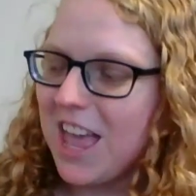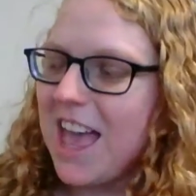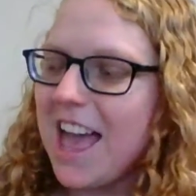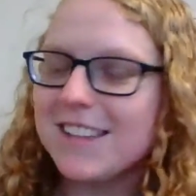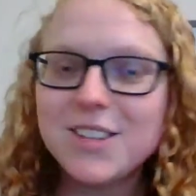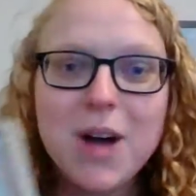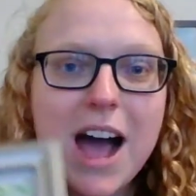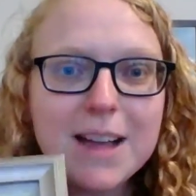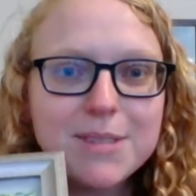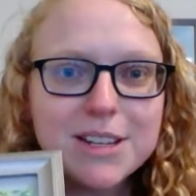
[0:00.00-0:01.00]
And so
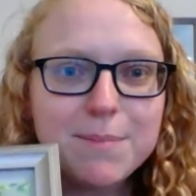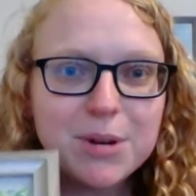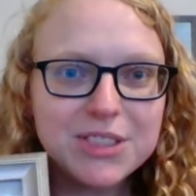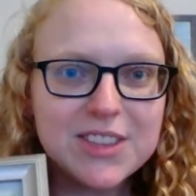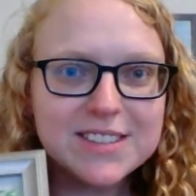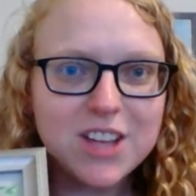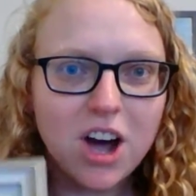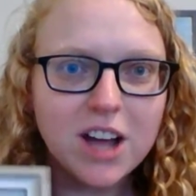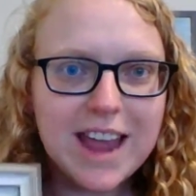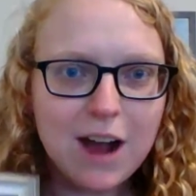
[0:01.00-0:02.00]
I'm going to put this
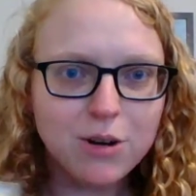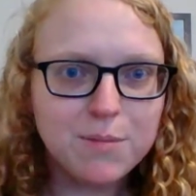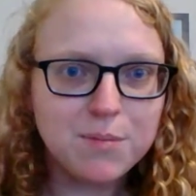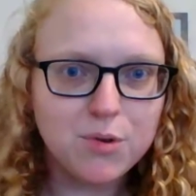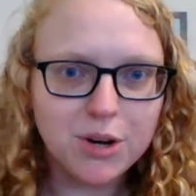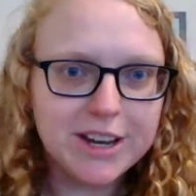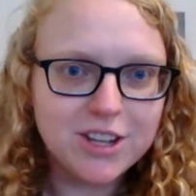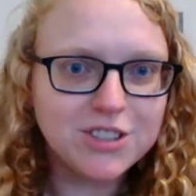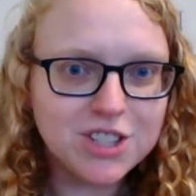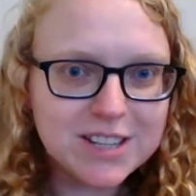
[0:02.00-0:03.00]
on our
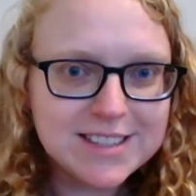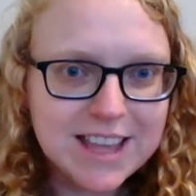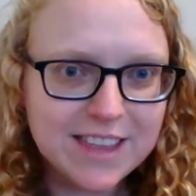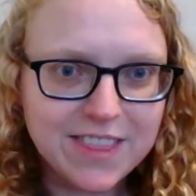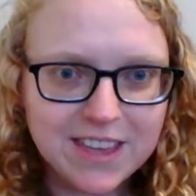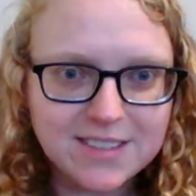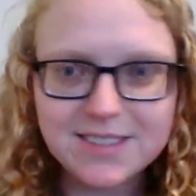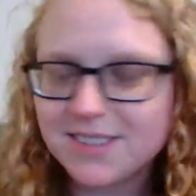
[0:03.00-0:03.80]
memorial just like this.